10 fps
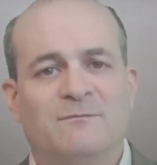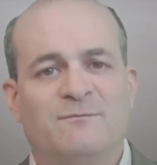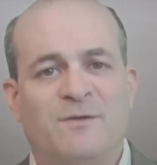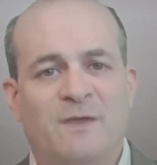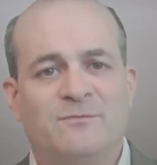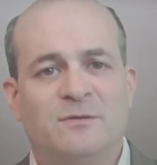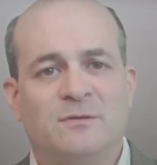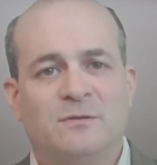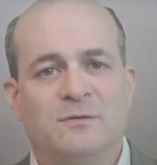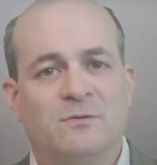Fifth,
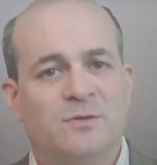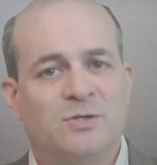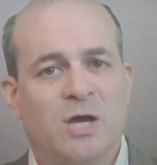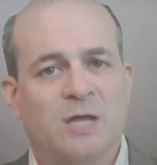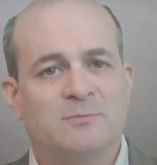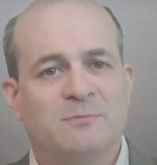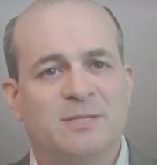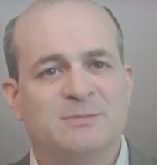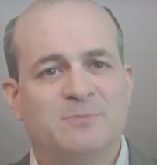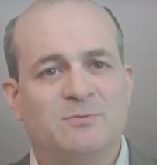the document
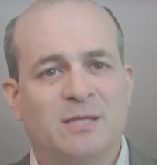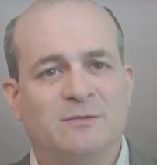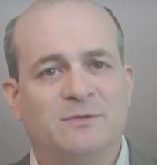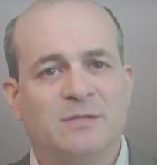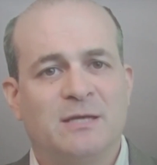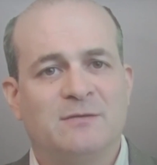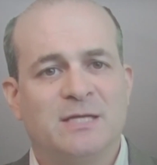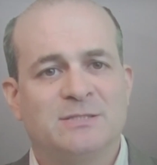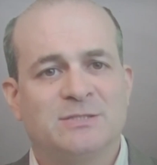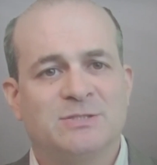must be relevant and
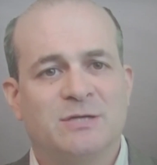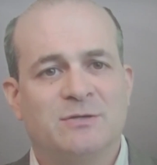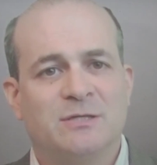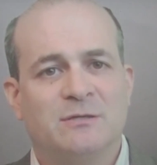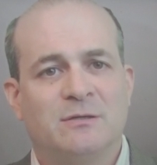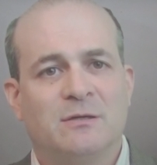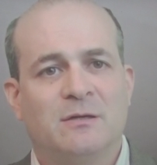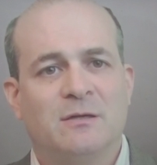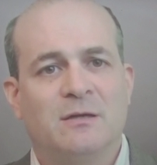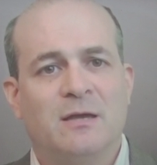necessary.
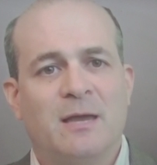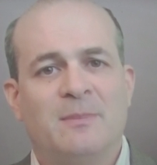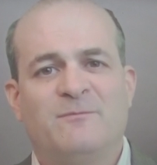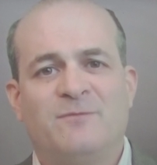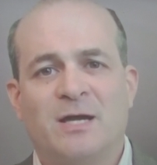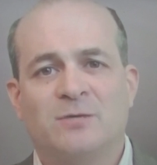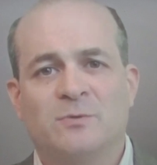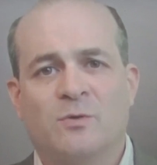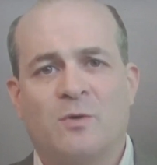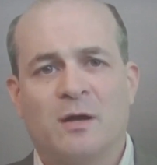And the final
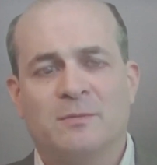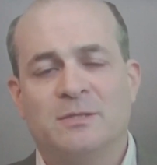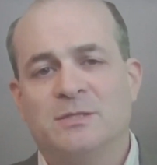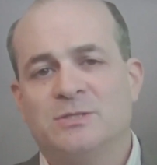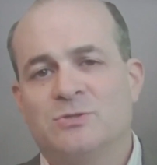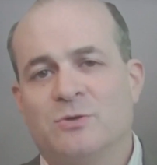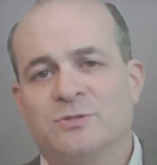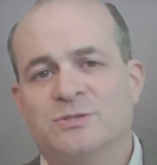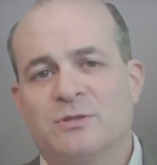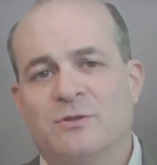requirement is
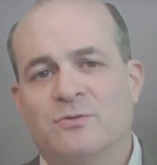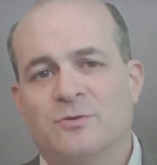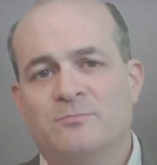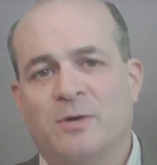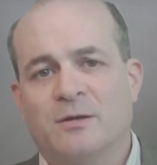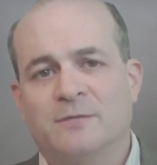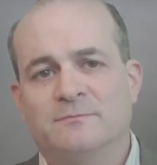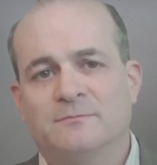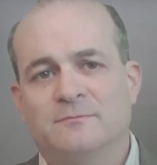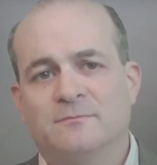notice to the third party.
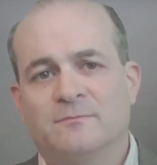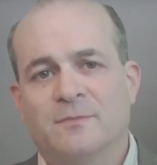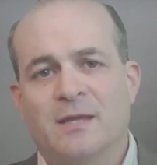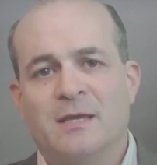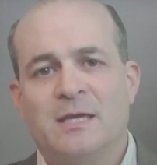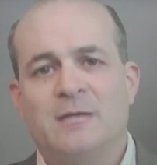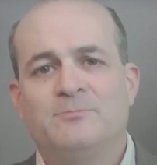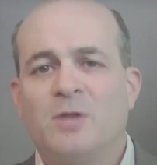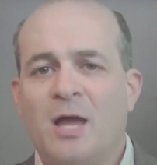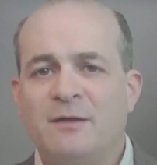In
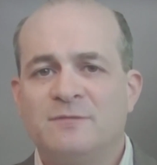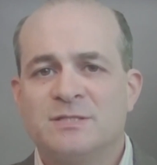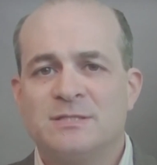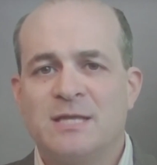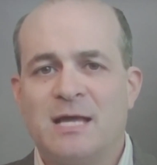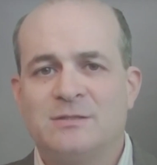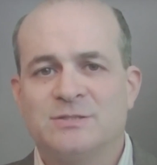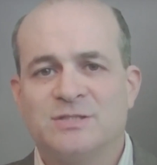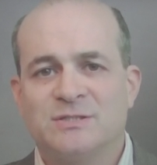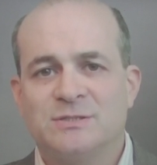applying this
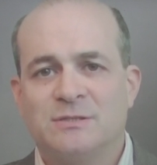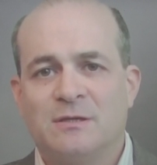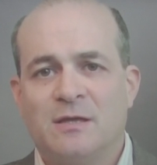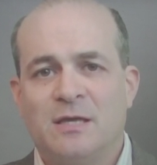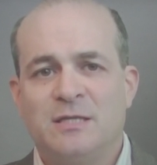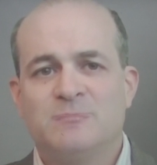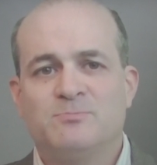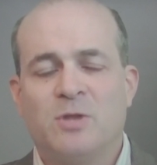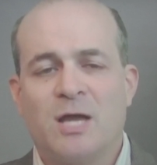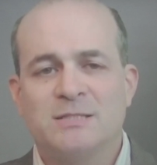analysis, it is
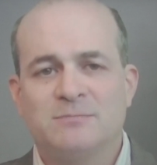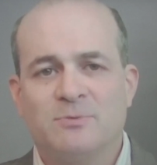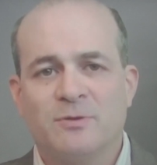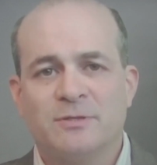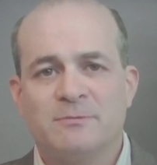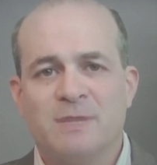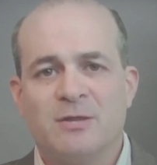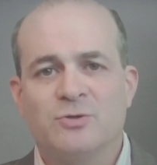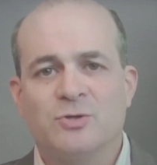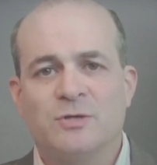plausible that the
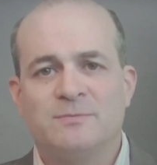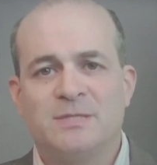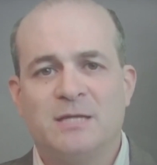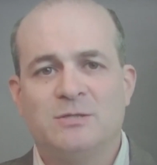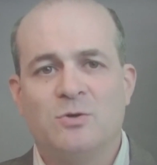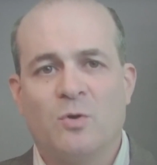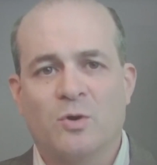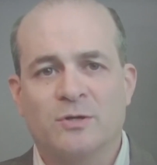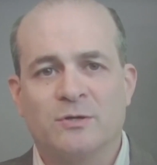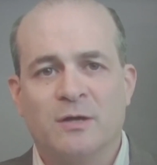mother could obtain an
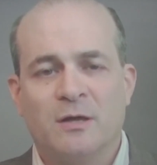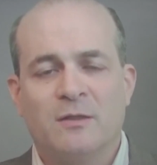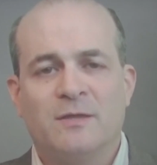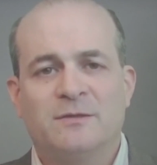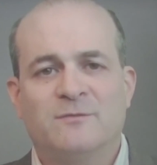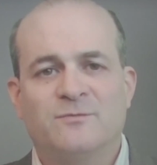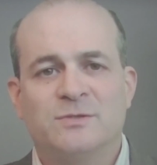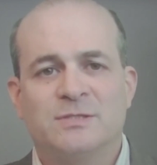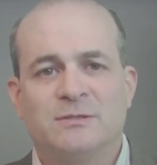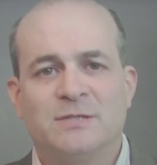order that the
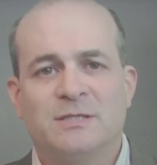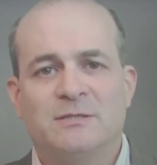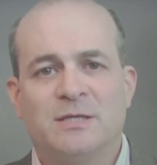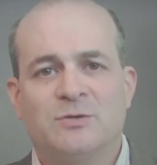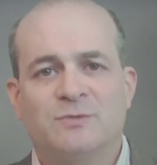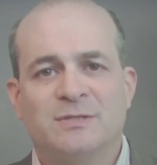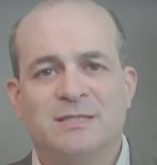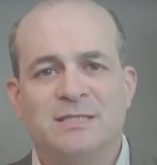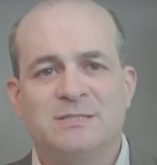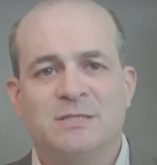fertility clinic
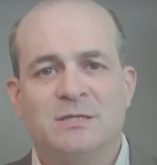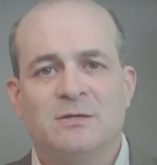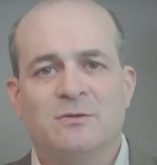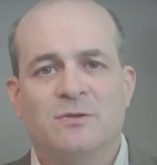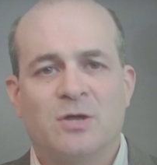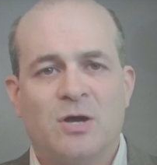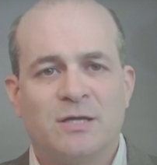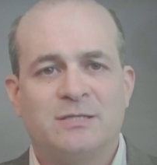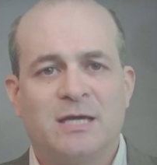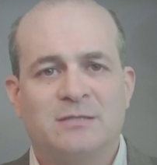release the
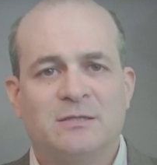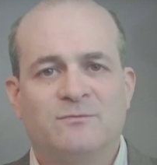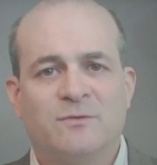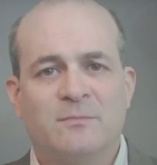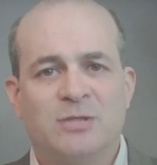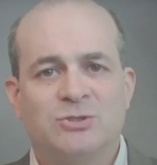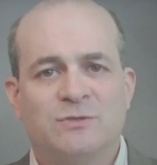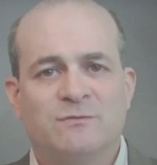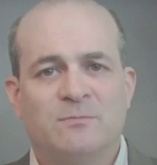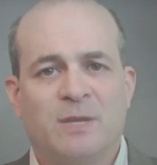contact
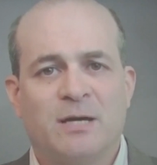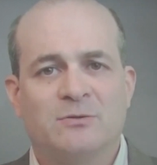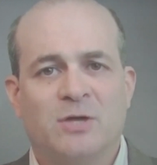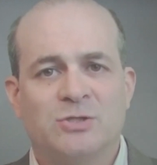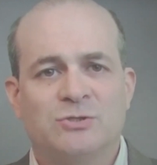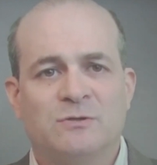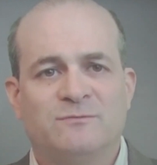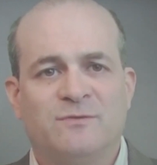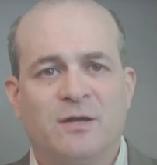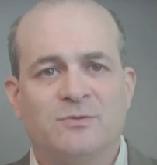information of the biological
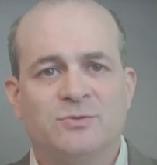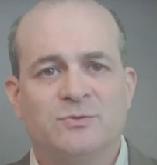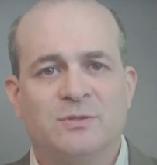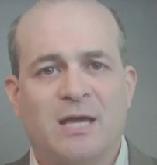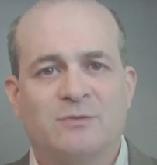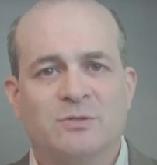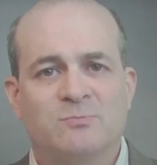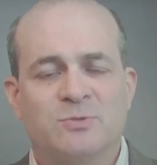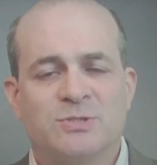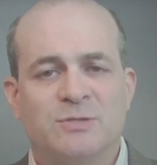father to allow her to
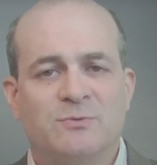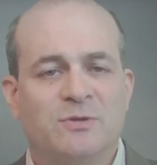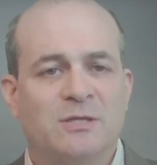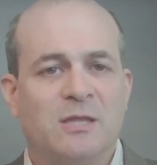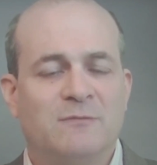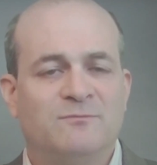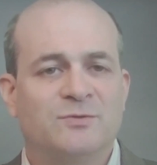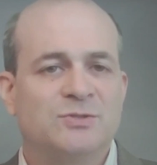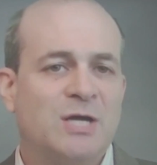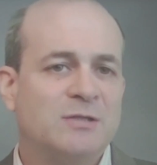proceed with a claim
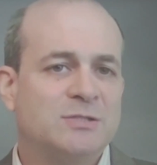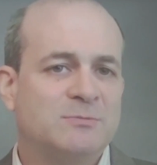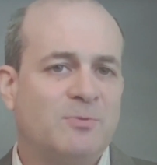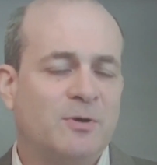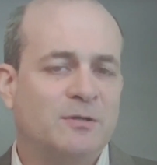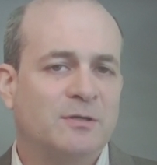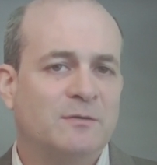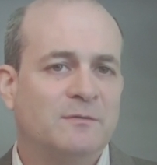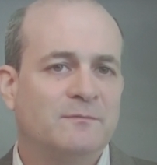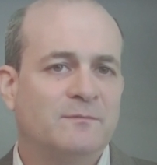for child support.
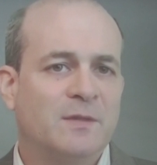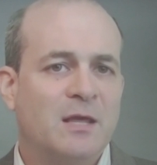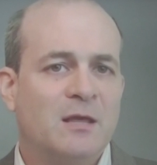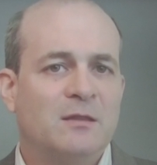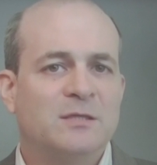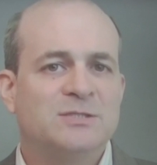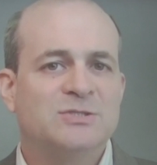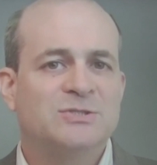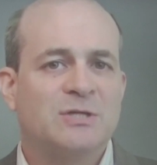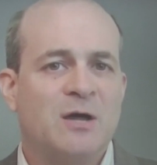This
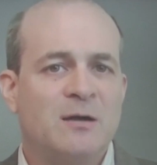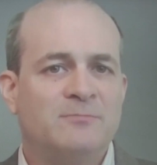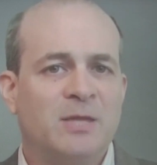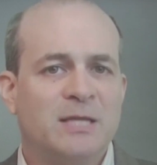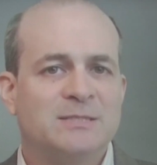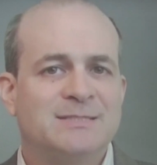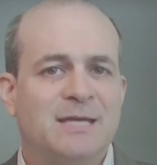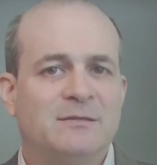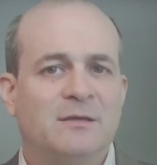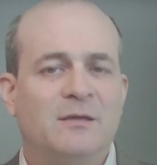is a complex
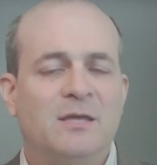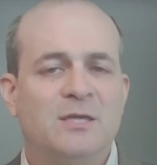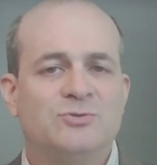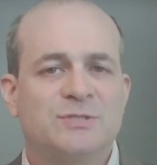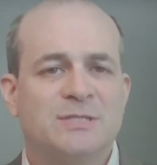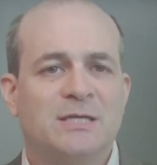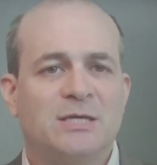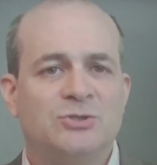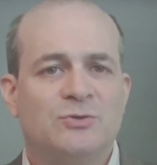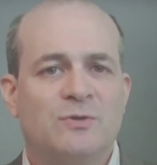yet interesting
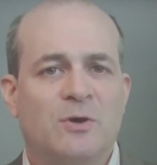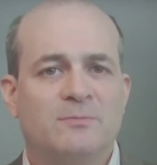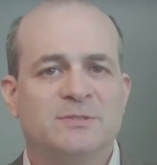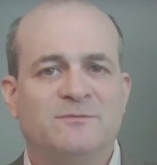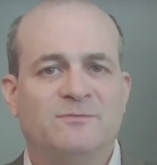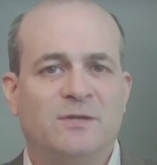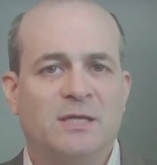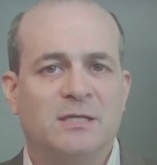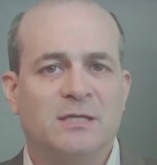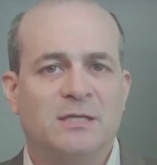issue that opens a
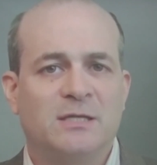floodgate.